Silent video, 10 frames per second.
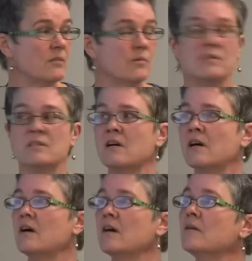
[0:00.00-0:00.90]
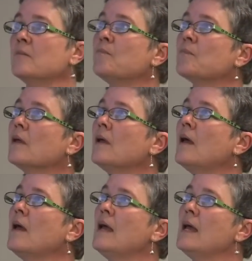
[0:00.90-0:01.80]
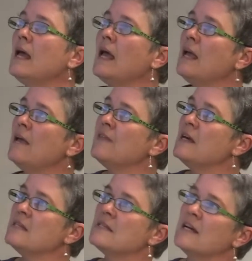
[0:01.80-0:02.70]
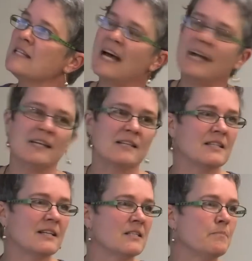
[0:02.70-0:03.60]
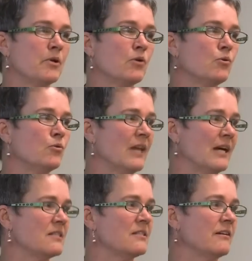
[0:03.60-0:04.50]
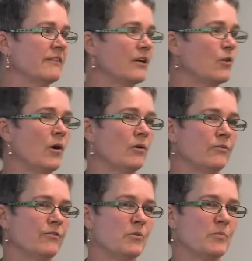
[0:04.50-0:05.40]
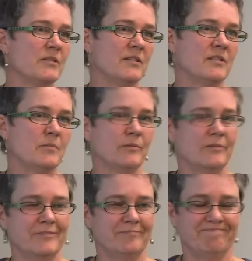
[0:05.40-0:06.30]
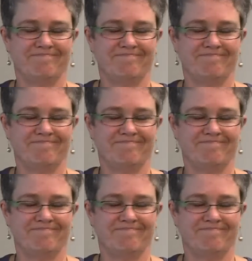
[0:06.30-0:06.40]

someone to die at home. If there's italics and it's blue, that's a direct quote from a participant.